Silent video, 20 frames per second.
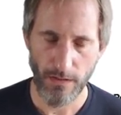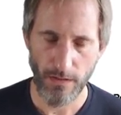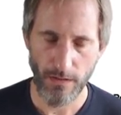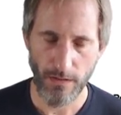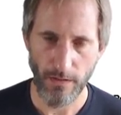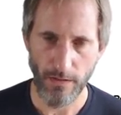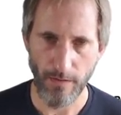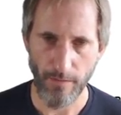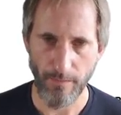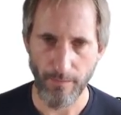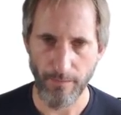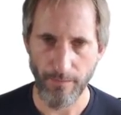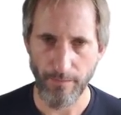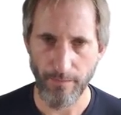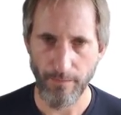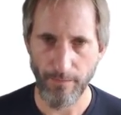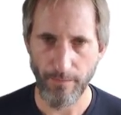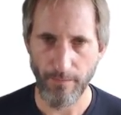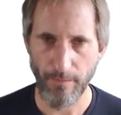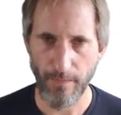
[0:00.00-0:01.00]

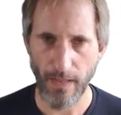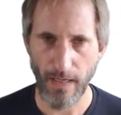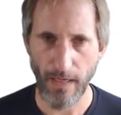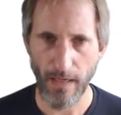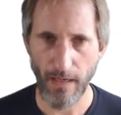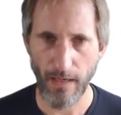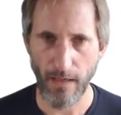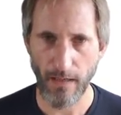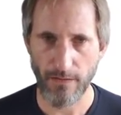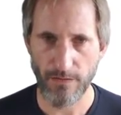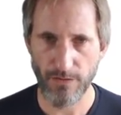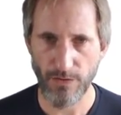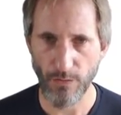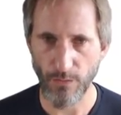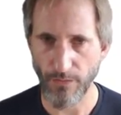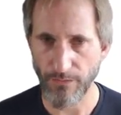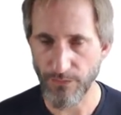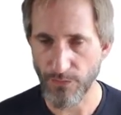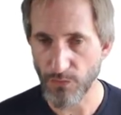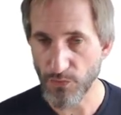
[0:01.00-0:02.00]
um,
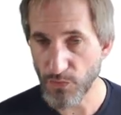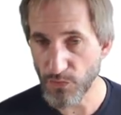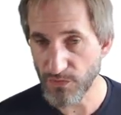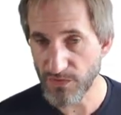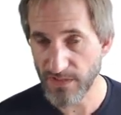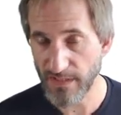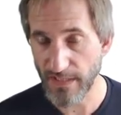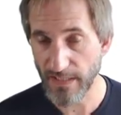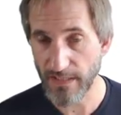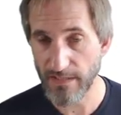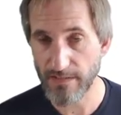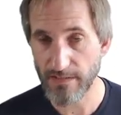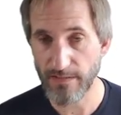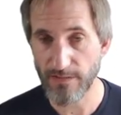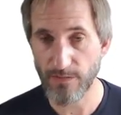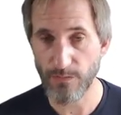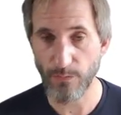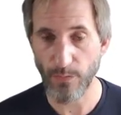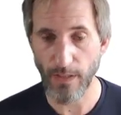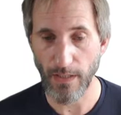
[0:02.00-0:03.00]
show a few use
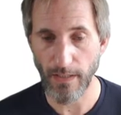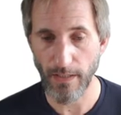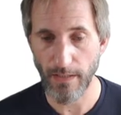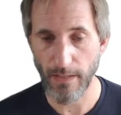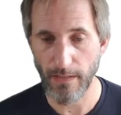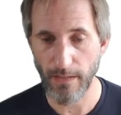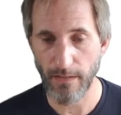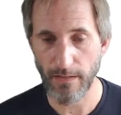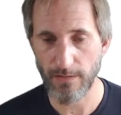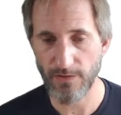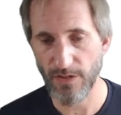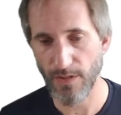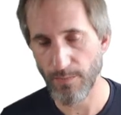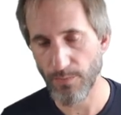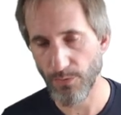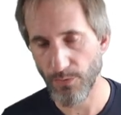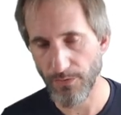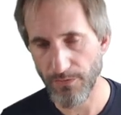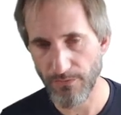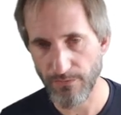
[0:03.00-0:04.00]
cases why
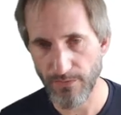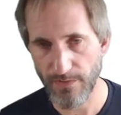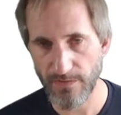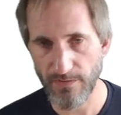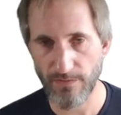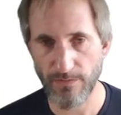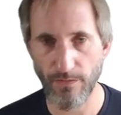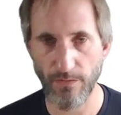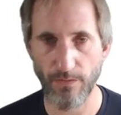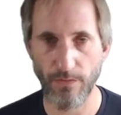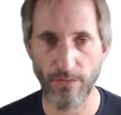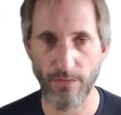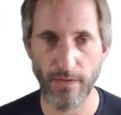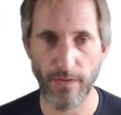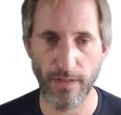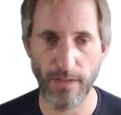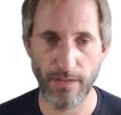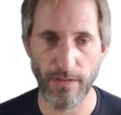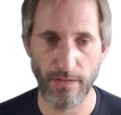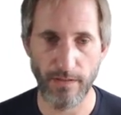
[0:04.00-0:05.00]
checkpoint restore
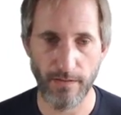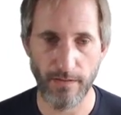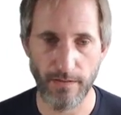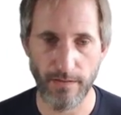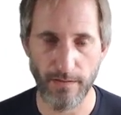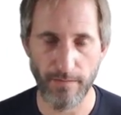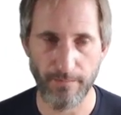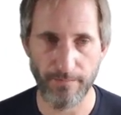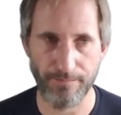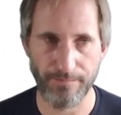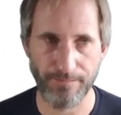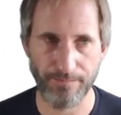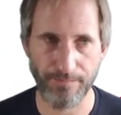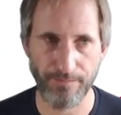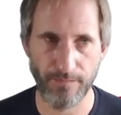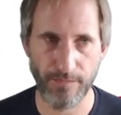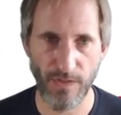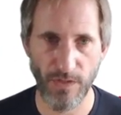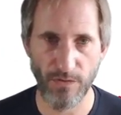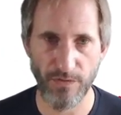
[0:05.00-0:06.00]
and
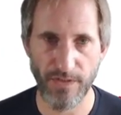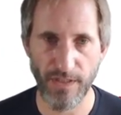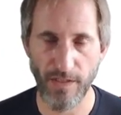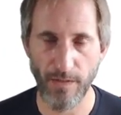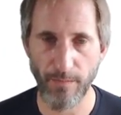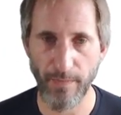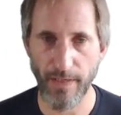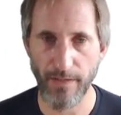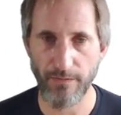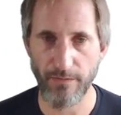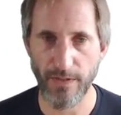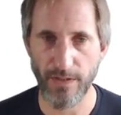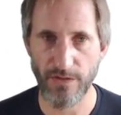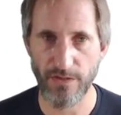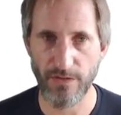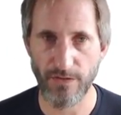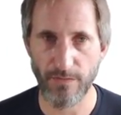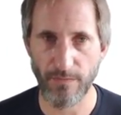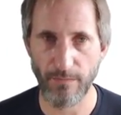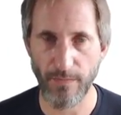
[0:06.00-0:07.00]
um, container
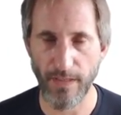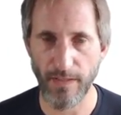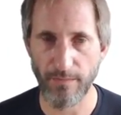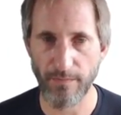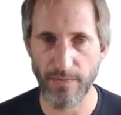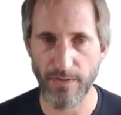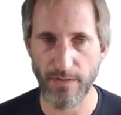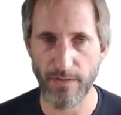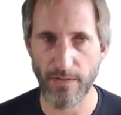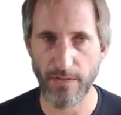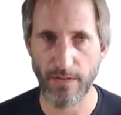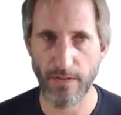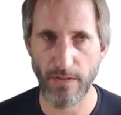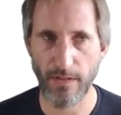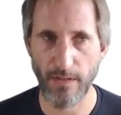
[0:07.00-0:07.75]
migration might be